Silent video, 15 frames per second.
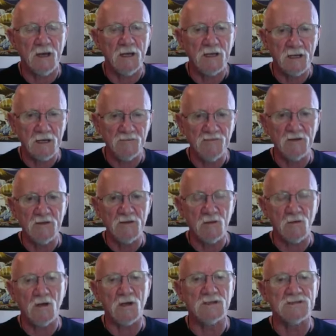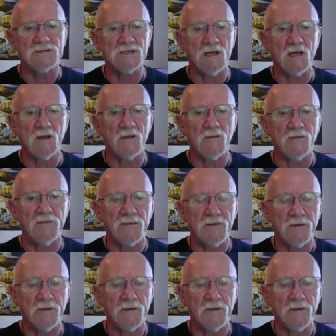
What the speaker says: in giving to ourselves,